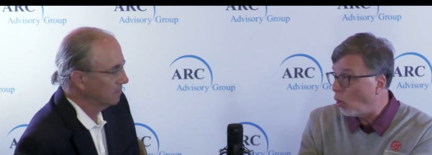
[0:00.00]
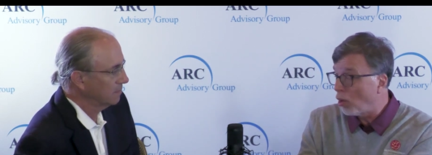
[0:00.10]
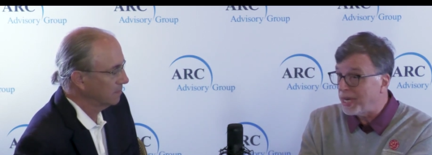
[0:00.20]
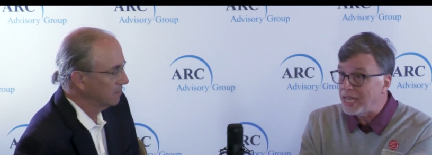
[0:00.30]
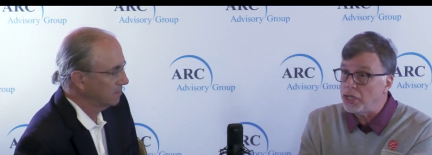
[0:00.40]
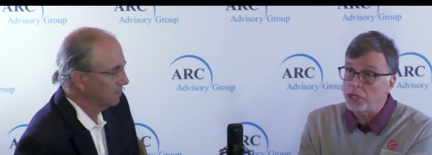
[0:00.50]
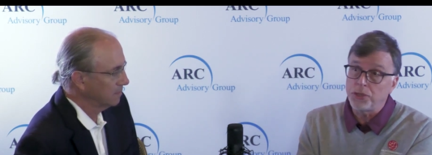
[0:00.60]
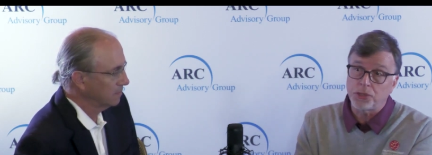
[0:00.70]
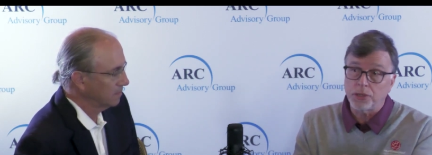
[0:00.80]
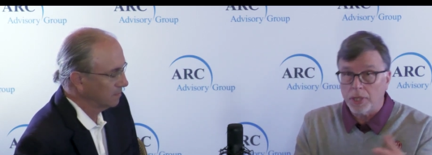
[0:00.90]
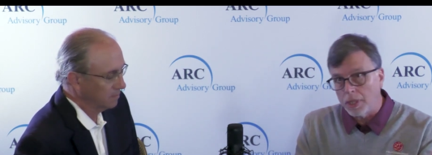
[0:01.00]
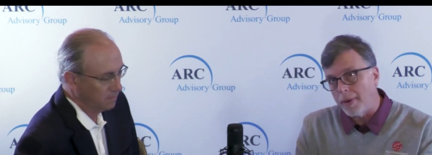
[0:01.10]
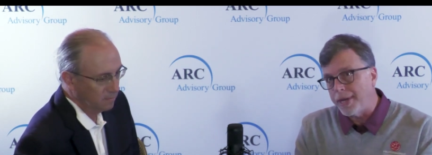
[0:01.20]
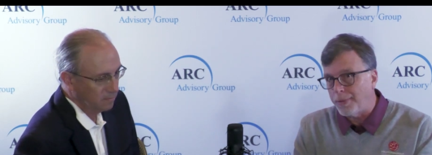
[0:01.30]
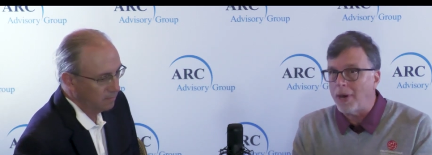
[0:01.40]
Speaker 1: or an end user can
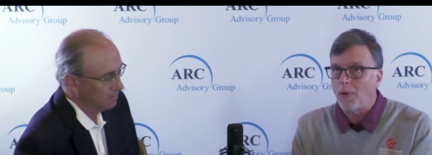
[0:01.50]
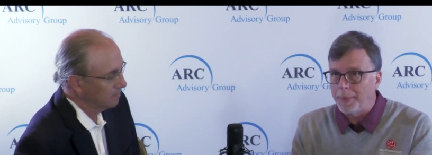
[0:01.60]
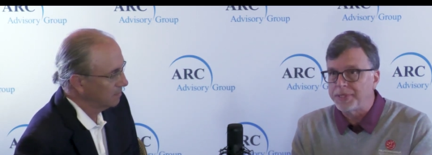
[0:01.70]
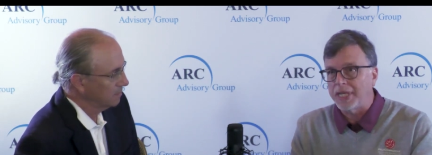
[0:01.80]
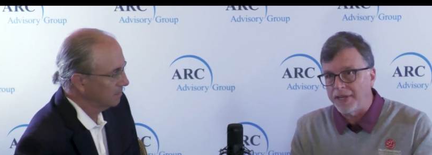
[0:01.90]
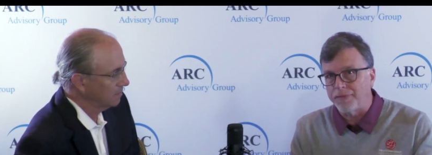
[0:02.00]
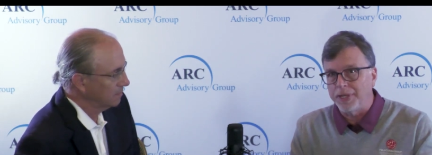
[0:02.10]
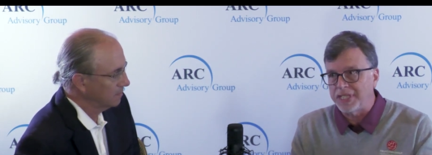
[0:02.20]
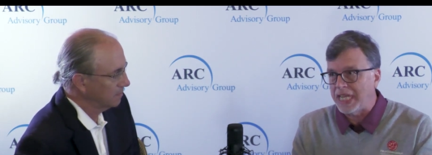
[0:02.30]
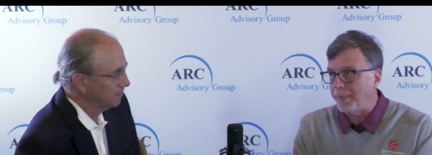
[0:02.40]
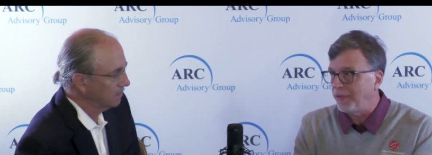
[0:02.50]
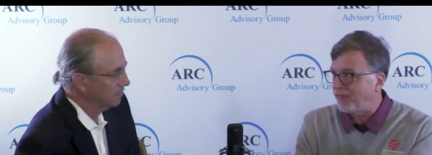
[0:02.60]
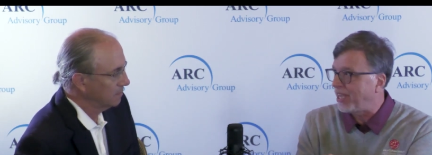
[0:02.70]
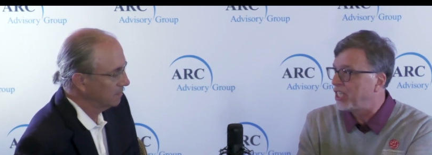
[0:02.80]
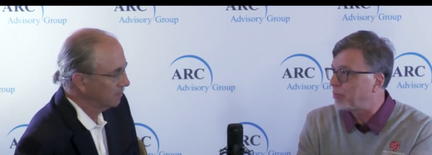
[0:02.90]
go onto our website, for
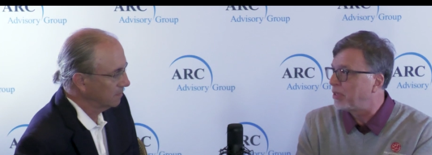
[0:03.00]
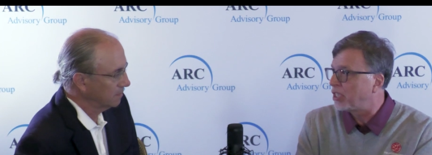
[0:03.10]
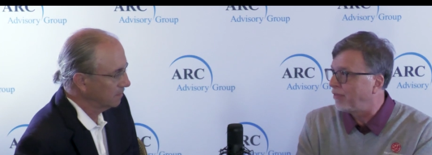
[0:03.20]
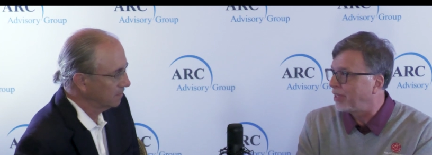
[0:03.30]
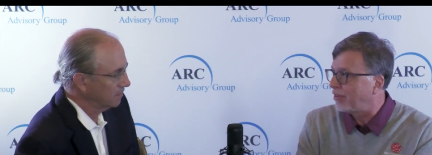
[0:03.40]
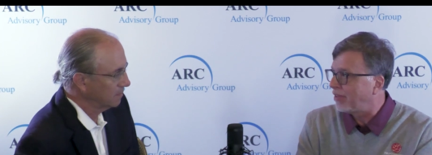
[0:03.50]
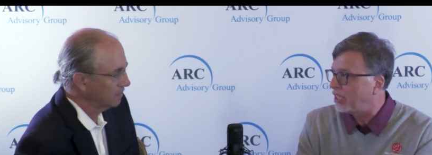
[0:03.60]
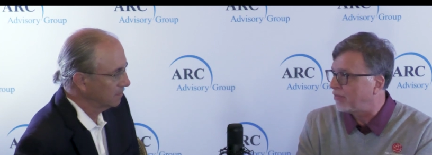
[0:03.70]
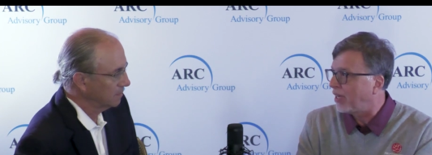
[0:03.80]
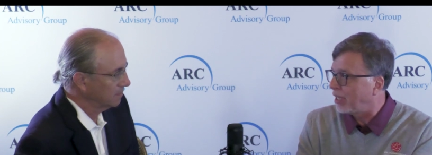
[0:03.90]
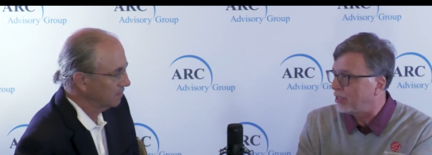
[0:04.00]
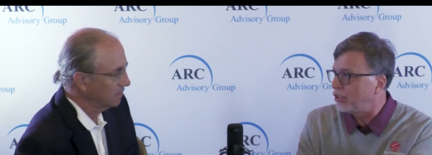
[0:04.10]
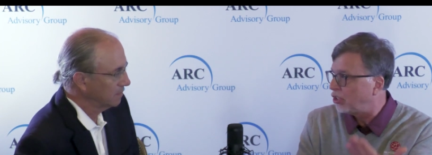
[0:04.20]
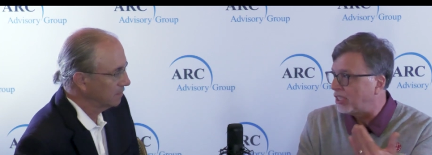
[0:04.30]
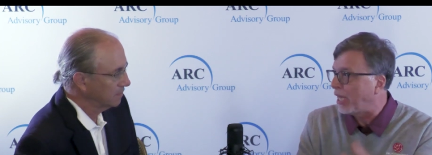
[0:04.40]
example, find a specific device file
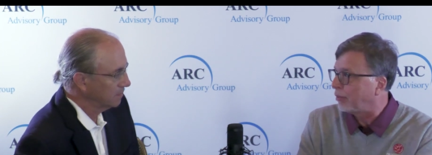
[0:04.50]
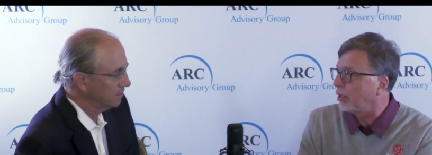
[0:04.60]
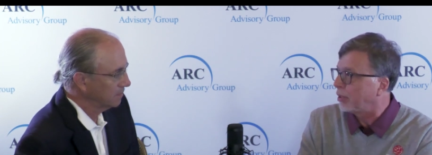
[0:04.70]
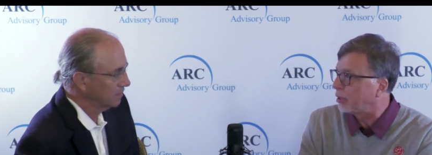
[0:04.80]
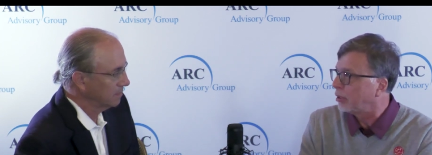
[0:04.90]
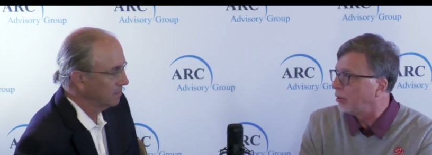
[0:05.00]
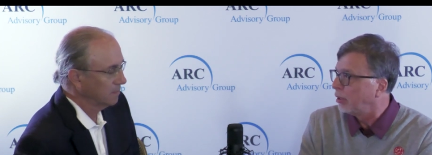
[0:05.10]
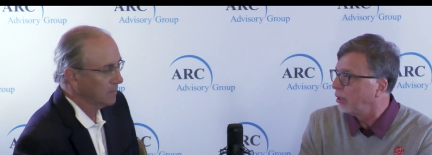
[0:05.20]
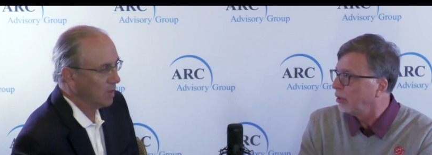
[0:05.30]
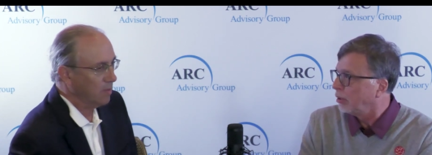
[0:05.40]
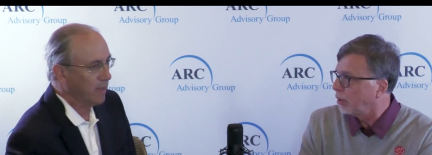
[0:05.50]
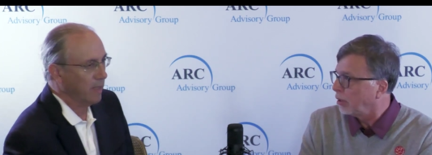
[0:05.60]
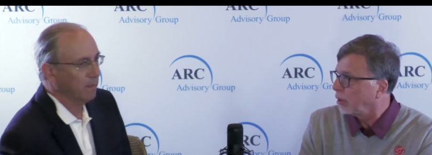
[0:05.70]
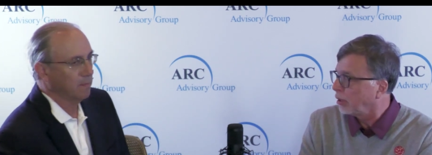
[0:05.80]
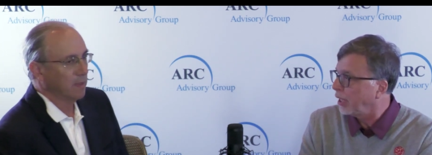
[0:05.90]
and just download it.
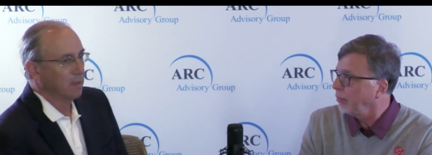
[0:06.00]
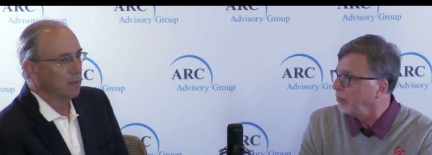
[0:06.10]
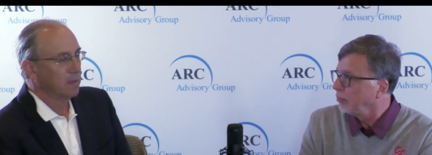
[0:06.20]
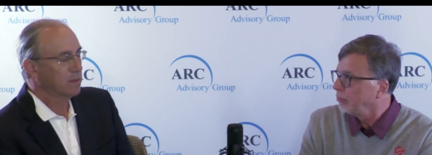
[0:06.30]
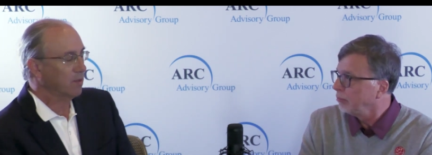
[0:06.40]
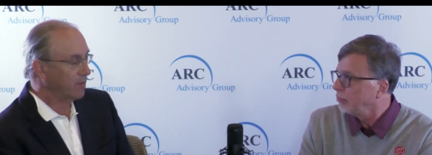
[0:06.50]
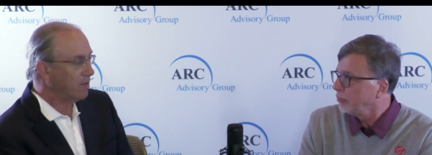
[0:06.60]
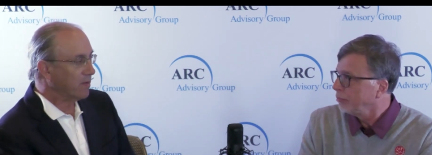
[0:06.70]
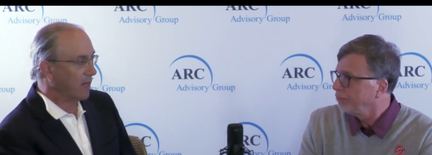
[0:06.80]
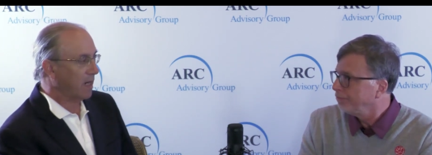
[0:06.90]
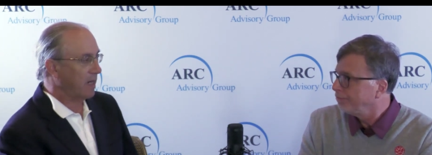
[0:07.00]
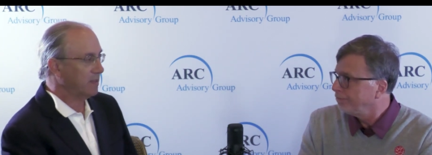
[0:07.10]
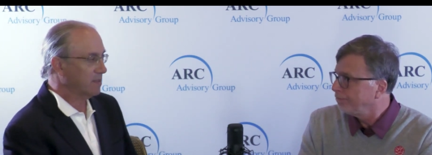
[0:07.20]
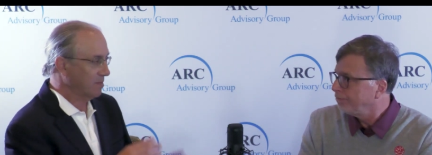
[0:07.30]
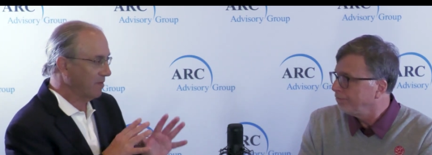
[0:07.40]
Speaker 2: Okay. Okay. So you
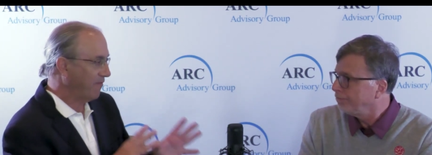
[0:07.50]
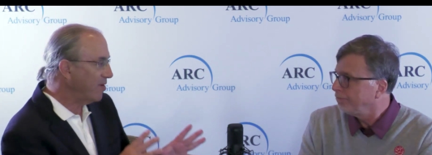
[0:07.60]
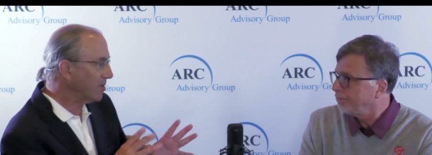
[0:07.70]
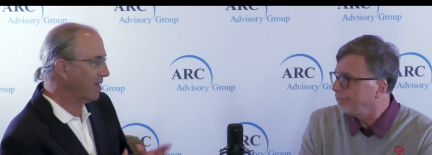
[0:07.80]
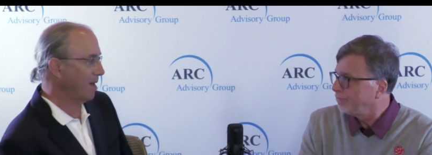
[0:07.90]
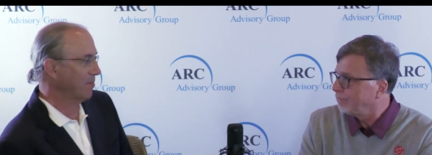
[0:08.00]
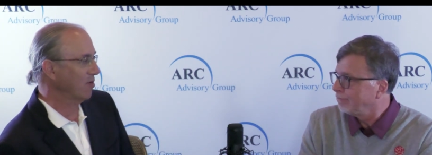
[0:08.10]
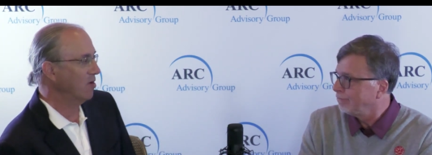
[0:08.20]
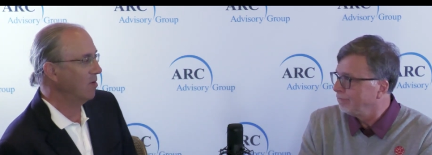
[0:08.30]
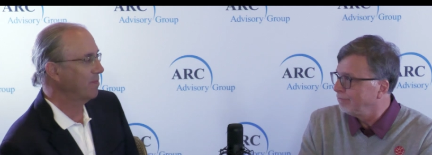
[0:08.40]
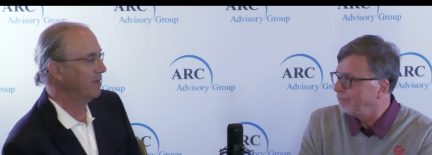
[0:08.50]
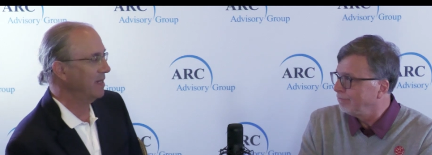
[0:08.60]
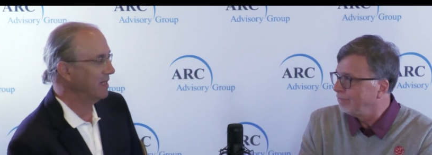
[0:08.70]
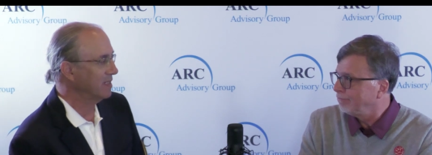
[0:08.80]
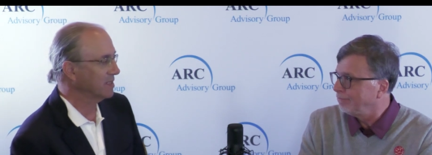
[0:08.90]
guys, the FieldComm group
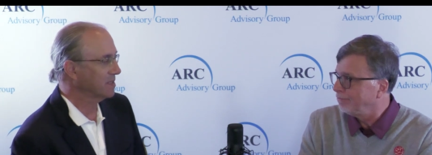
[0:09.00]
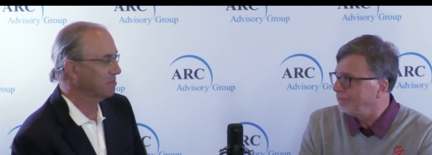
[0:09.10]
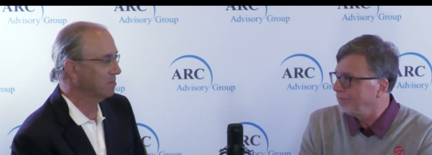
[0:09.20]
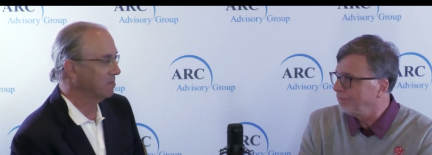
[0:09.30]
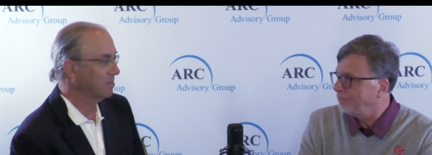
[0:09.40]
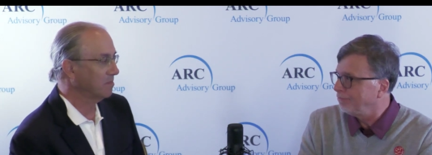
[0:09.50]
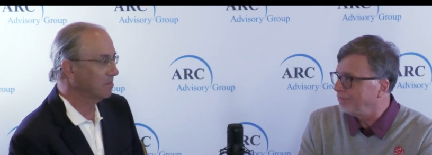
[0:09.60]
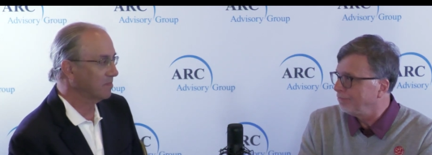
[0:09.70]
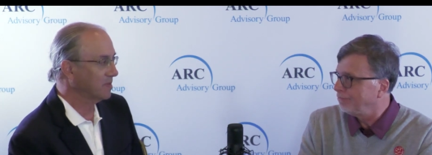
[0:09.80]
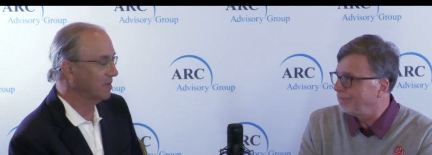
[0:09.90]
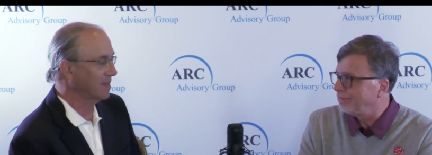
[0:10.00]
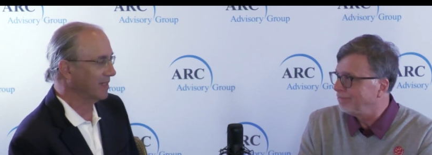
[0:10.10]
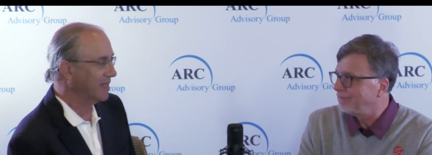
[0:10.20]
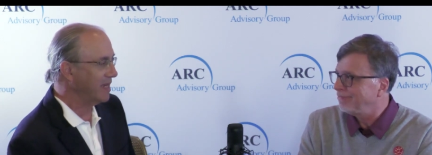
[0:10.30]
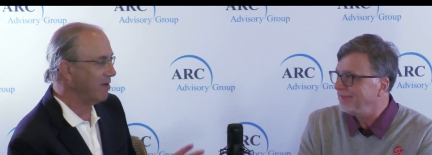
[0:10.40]
is
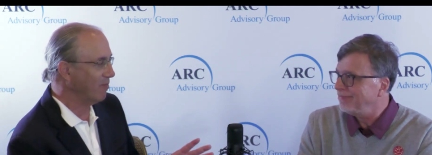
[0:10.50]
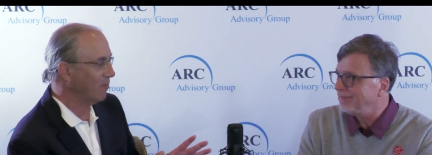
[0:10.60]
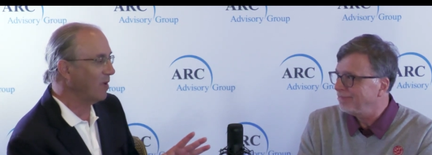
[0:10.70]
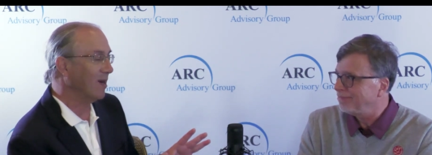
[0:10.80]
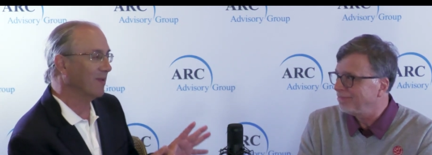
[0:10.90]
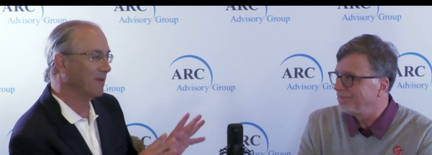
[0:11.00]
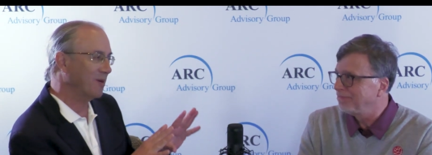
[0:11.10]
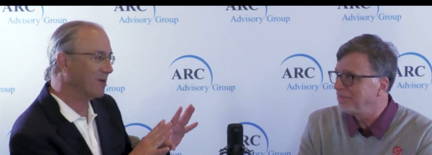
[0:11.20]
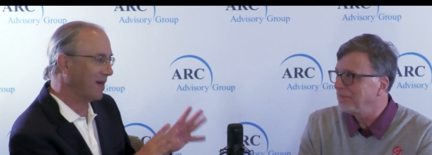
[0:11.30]
the key well you're